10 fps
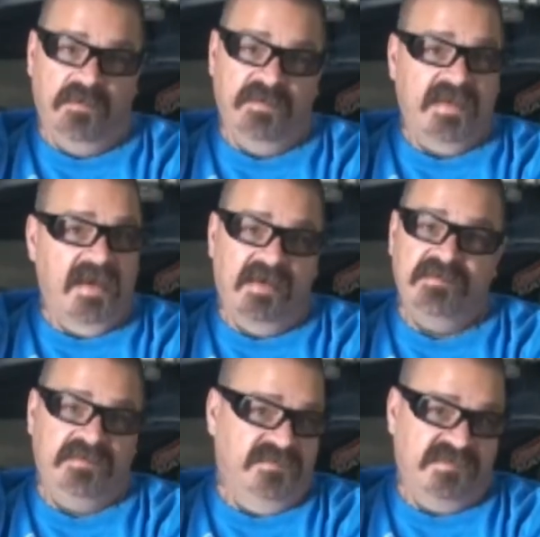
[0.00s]
We got
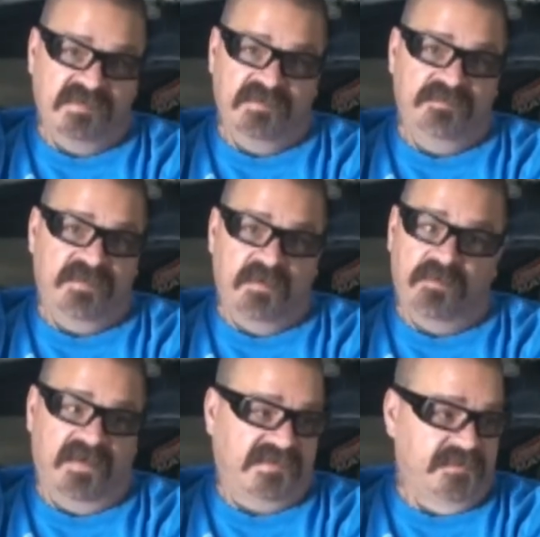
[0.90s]
on YouTube
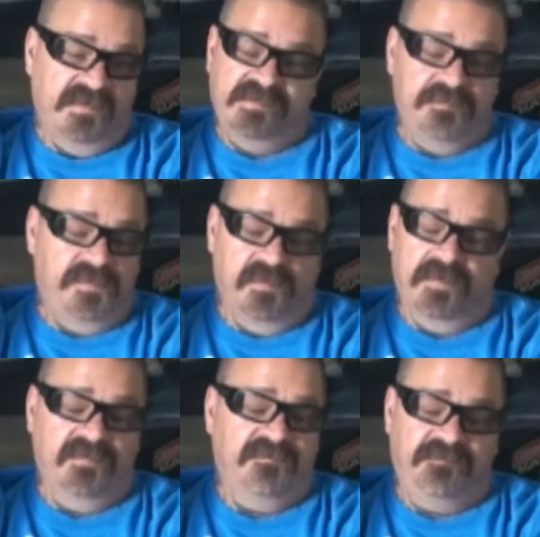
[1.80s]
and watched the most
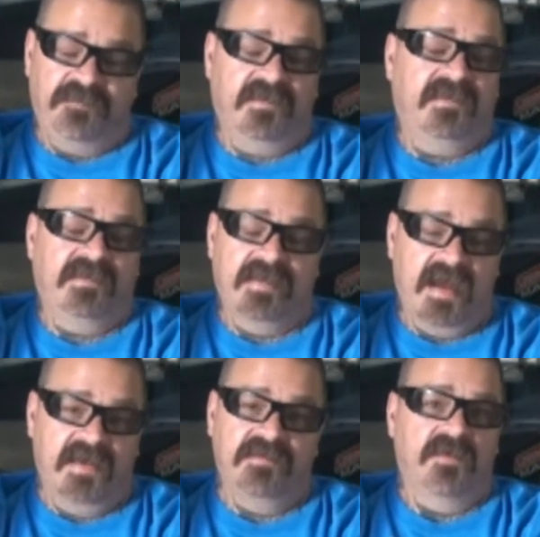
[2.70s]
boring fucking
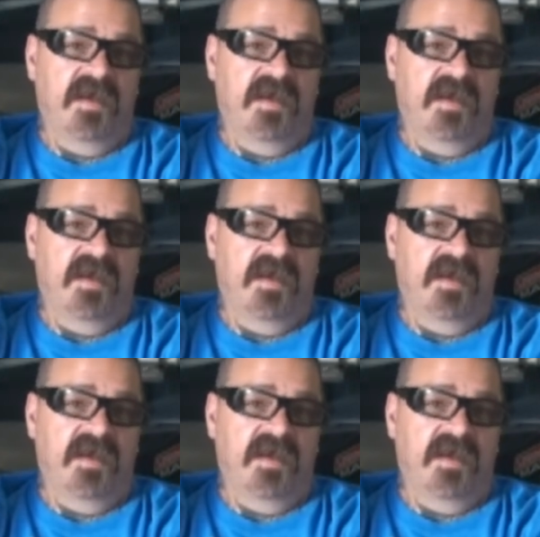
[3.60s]
guy you